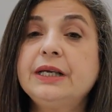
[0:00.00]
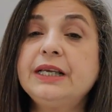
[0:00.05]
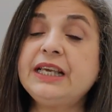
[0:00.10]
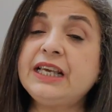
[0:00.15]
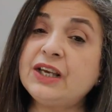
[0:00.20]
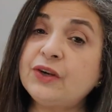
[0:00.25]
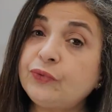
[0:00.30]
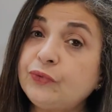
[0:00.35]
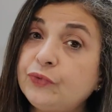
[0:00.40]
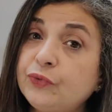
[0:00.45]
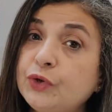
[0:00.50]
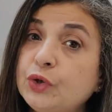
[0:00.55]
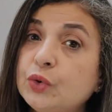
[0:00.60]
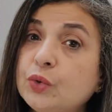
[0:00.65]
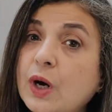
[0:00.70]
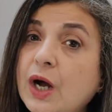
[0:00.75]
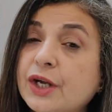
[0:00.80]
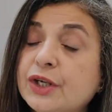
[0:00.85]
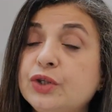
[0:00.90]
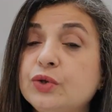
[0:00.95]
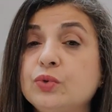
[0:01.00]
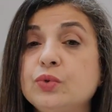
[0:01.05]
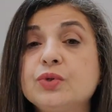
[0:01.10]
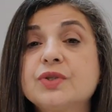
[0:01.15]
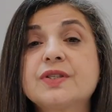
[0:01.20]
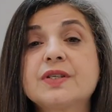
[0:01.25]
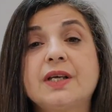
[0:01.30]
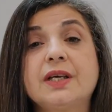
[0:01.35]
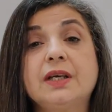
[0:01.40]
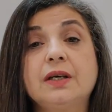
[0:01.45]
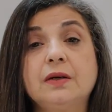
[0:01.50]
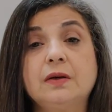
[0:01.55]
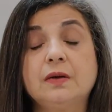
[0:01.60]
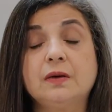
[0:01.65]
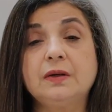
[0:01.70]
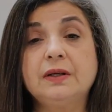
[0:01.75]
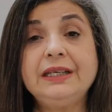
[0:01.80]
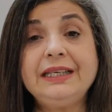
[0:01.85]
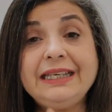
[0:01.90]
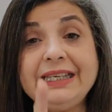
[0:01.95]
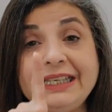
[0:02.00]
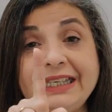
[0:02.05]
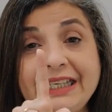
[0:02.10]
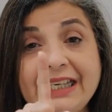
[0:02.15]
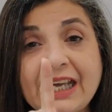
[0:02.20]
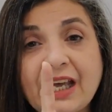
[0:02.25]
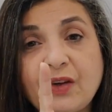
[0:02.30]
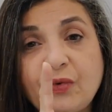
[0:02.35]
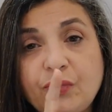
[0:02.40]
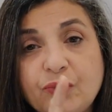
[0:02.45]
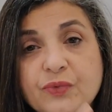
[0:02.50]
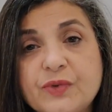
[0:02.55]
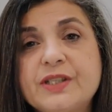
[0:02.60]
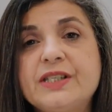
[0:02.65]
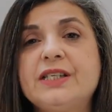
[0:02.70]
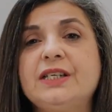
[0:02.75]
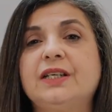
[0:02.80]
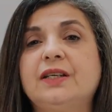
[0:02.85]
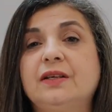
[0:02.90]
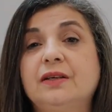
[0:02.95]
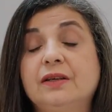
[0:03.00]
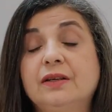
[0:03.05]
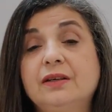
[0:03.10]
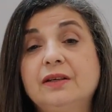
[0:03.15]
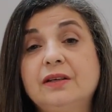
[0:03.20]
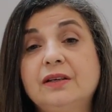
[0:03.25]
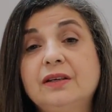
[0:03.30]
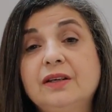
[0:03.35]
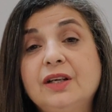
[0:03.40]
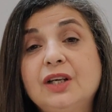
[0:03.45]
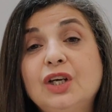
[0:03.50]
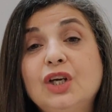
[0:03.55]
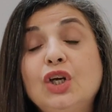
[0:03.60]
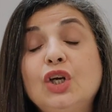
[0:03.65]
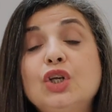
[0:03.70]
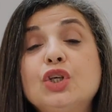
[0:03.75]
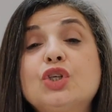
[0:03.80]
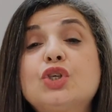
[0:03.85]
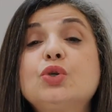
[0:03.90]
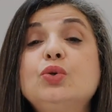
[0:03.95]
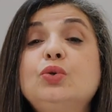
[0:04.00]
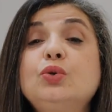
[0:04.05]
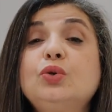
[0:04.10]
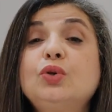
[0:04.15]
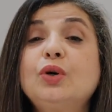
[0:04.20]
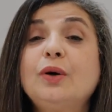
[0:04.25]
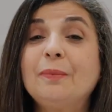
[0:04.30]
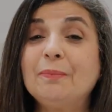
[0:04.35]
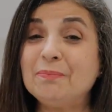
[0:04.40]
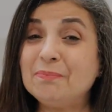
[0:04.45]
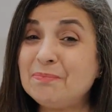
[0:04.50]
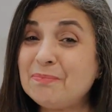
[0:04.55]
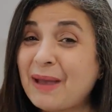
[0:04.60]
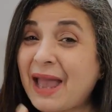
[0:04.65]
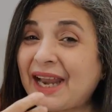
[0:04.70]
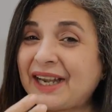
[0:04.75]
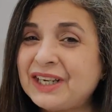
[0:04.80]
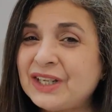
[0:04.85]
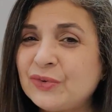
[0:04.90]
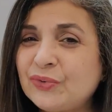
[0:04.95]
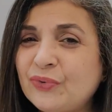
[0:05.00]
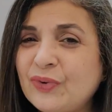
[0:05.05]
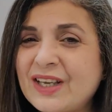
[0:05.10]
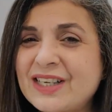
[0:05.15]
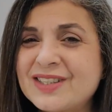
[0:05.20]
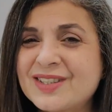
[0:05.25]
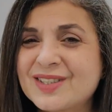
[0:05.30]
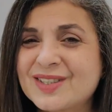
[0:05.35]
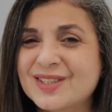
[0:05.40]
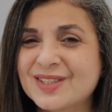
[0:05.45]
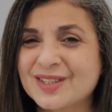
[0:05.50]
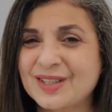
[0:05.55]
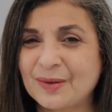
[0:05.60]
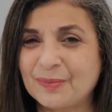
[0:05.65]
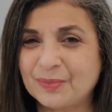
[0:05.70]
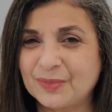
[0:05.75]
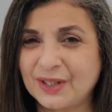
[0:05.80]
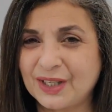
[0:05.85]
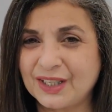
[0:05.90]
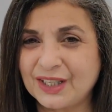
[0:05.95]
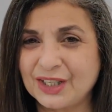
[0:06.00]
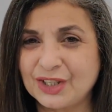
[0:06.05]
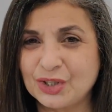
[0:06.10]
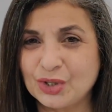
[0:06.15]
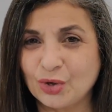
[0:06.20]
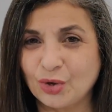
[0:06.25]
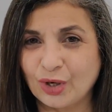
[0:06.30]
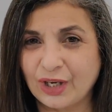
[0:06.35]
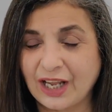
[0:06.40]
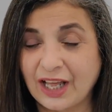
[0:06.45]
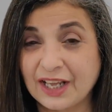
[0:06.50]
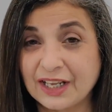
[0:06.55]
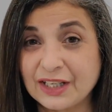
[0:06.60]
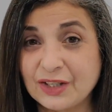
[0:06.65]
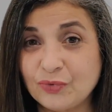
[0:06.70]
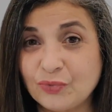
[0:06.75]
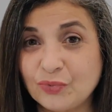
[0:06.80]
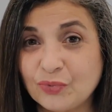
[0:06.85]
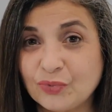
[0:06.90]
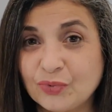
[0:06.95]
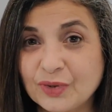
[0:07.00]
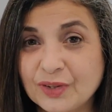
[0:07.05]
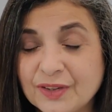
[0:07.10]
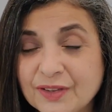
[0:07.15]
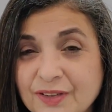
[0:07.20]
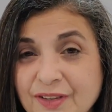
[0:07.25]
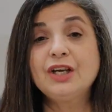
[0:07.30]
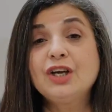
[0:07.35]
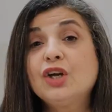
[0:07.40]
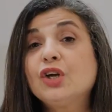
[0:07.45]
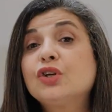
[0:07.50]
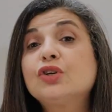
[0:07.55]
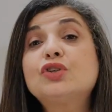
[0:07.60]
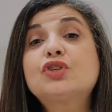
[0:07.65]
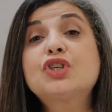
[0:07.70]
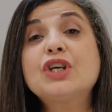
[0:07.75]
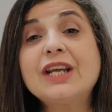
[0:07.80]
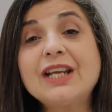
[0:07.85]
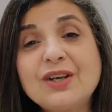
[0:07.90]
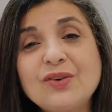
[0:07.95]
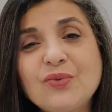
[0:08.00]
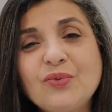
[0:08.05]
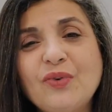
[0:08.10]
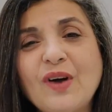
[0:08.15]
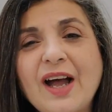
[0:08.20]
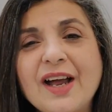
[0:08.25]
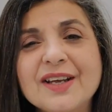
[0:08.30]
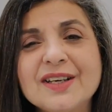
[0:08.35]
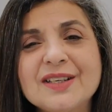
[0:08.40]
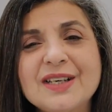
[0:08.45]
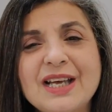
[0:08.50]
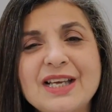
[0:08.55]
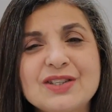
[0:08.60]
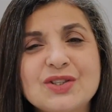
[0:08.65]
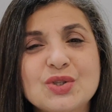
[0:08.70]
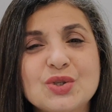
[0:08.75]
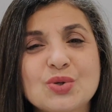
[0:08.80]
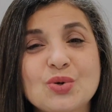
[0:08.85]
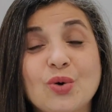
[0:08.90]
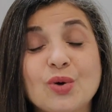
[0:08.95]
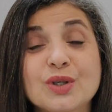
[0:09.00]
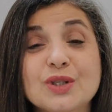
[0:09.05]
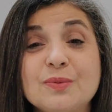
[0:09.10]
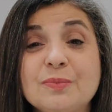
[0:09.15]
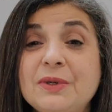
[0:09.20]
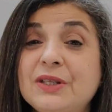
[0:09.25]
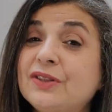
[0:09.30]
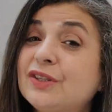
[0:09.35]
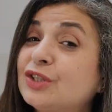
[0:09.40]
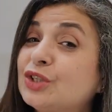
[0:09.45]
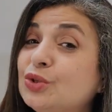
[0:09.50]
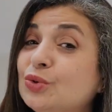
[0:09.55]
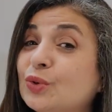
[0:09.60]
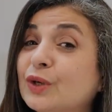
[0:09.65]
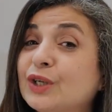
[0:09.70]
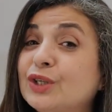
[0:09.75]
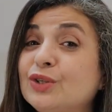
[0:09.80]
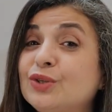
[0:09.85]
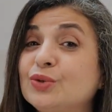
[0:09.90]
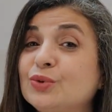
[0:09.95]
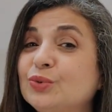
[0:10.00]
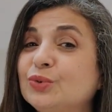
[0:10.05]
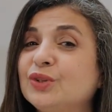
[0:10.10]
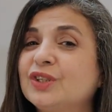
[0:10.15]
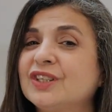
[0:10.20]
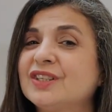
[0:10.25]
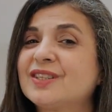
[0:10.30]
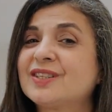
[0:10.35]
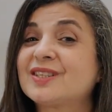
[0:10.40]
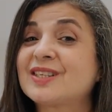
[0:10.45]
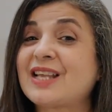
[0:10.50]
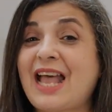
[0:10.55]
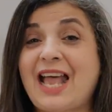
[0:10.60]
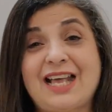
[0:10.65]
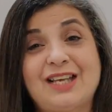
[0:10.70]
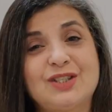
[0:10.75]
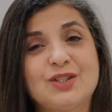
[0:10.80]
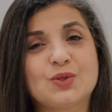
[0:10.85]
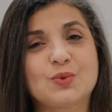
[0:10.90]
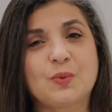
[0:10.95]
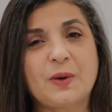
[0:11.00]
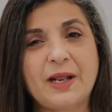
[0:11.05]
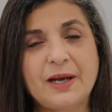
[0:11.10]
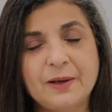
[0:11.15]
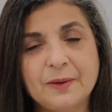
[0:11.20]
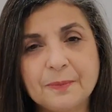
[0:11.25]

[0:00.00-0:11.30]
If you are using EFT to manifest something in your life, Jade Fire has taught me that you can do this as well